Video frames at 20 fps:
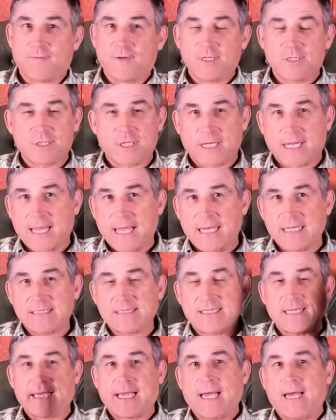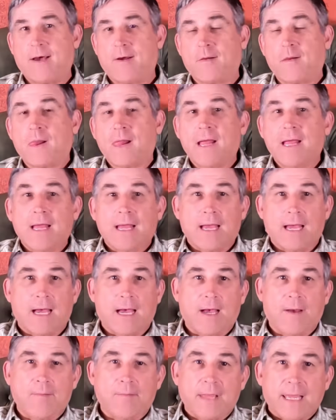fishing, casting out
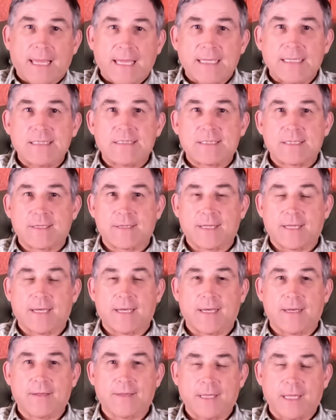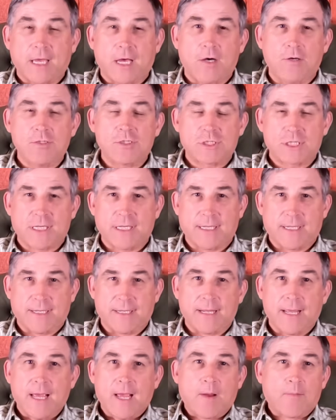into the ocean,
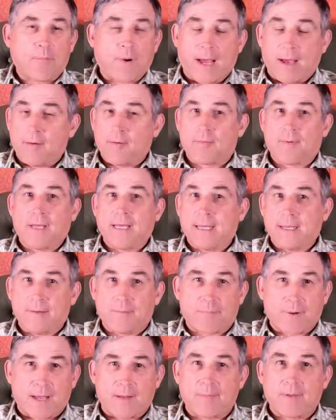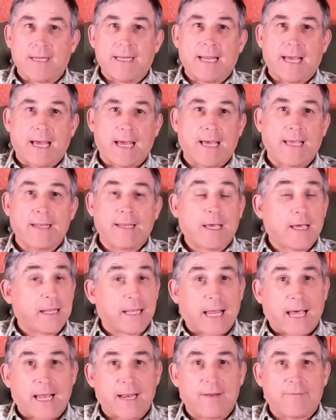and probably not a
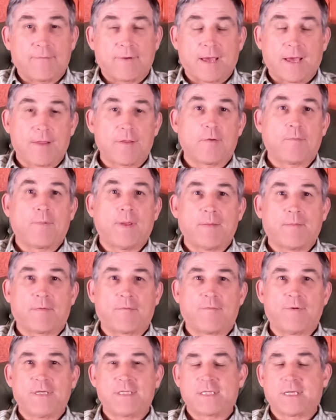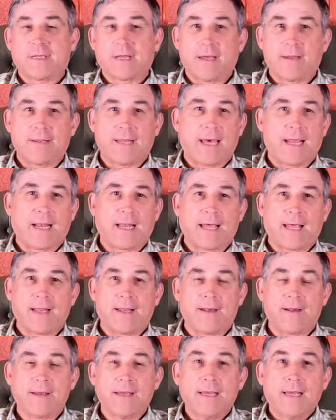lot of other people fishing, not a lot
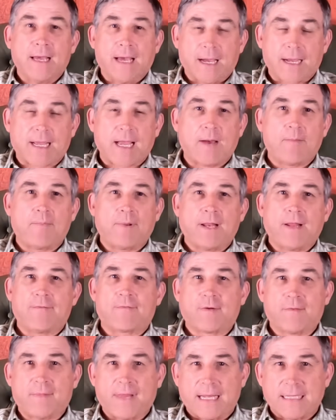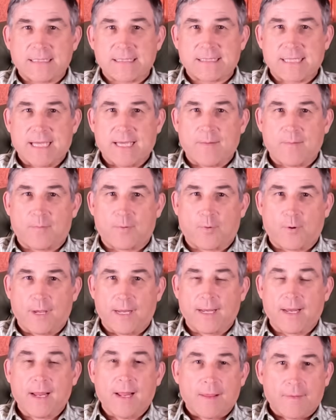of a company from that
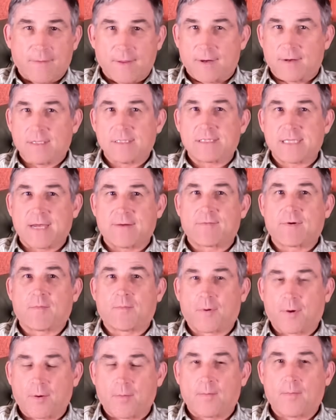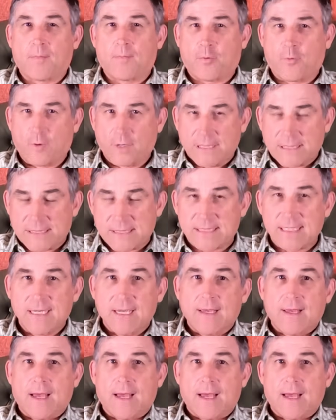standpoint. There are several points